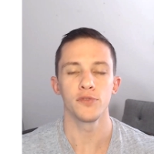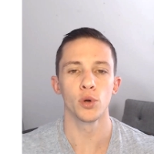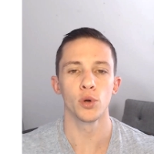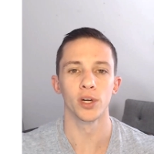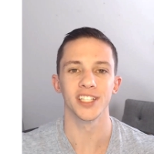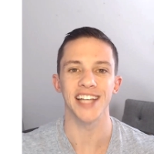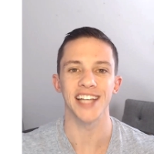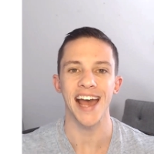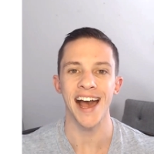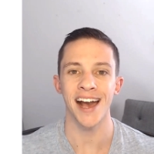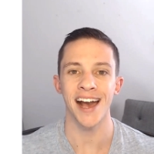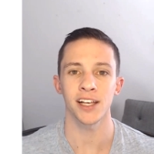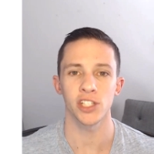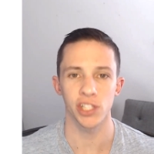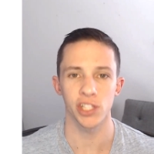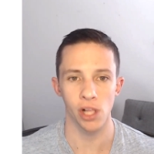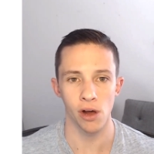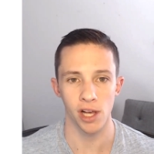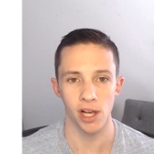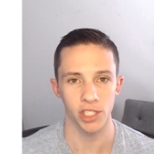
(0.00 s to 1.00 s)
you are
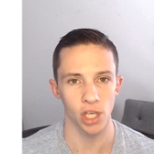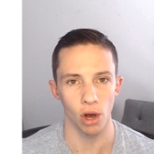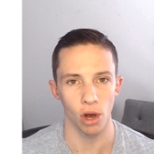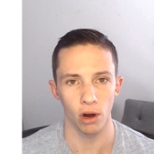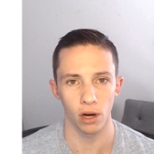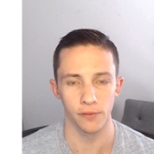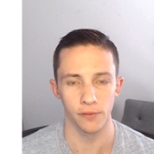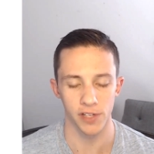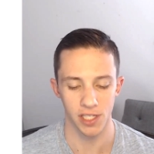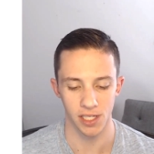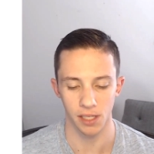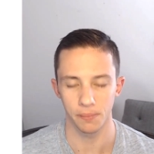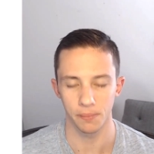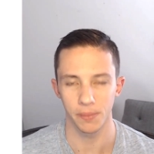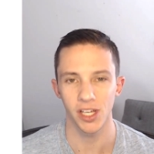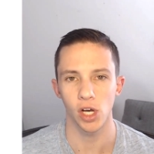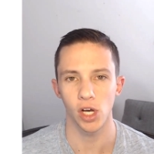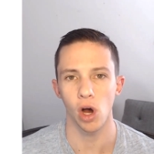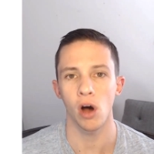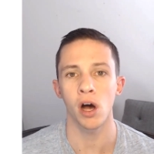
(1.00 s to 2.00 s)
tax loss harvesting,
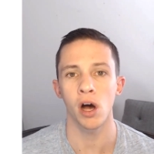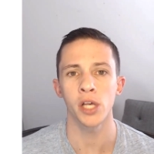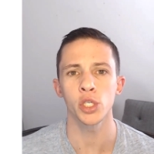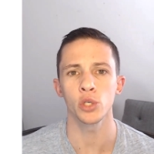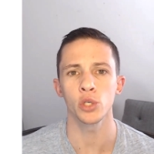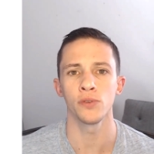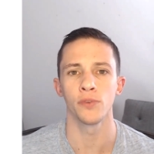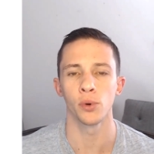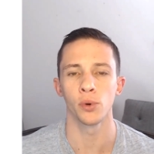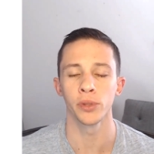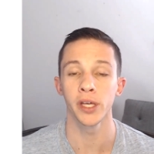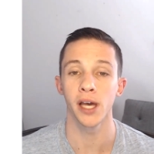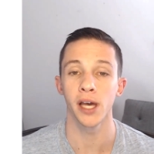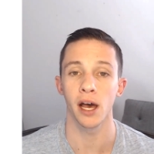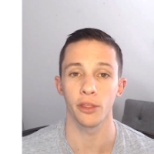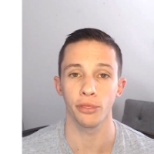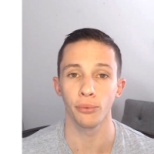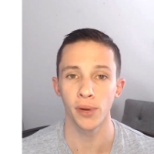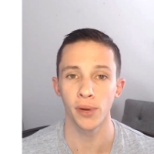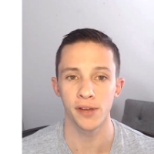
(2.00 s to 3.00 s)
because you've only
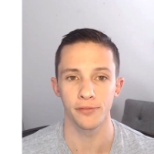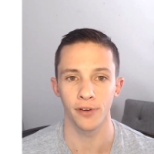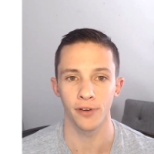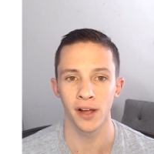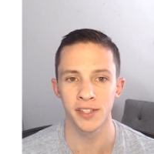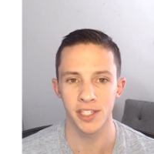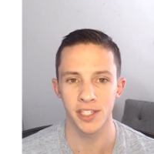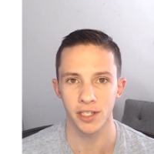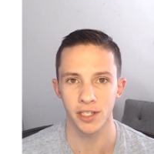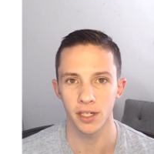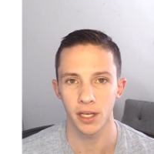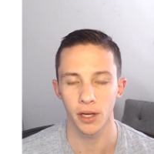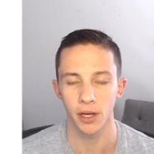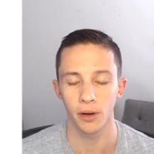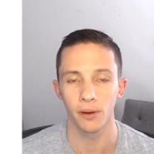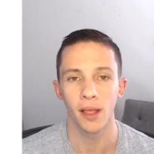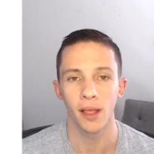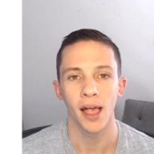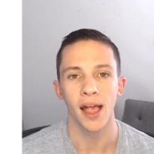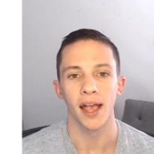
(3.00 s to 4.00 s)
got three funds in
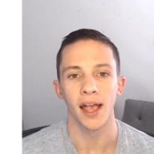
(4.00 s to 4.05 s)
here,